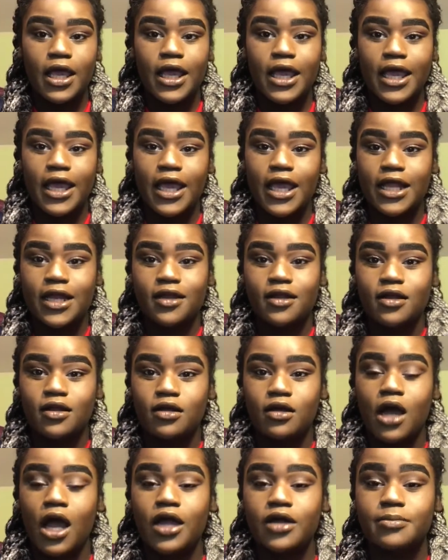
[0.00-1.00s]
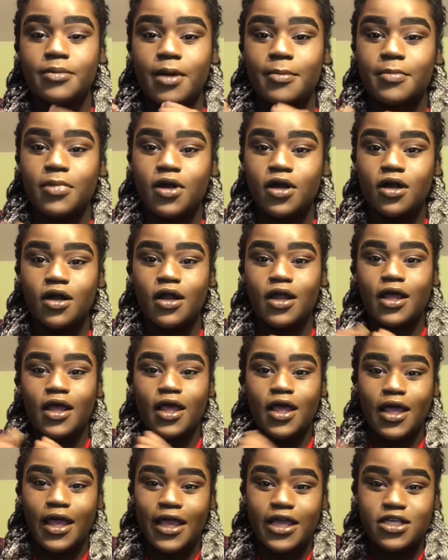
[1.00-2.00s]
And I remember
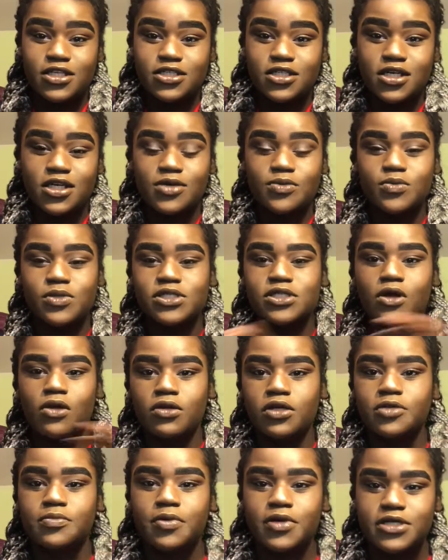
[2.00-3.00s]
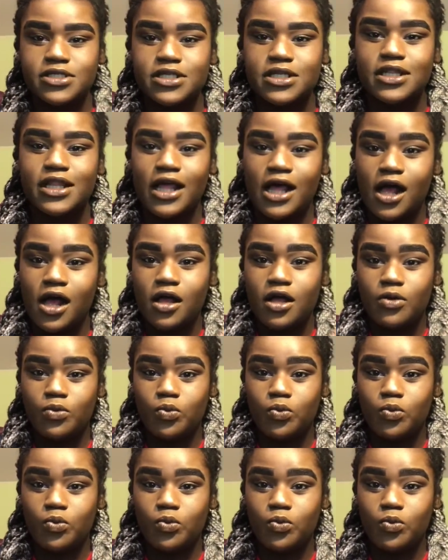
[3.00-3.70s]
Asia was the only person that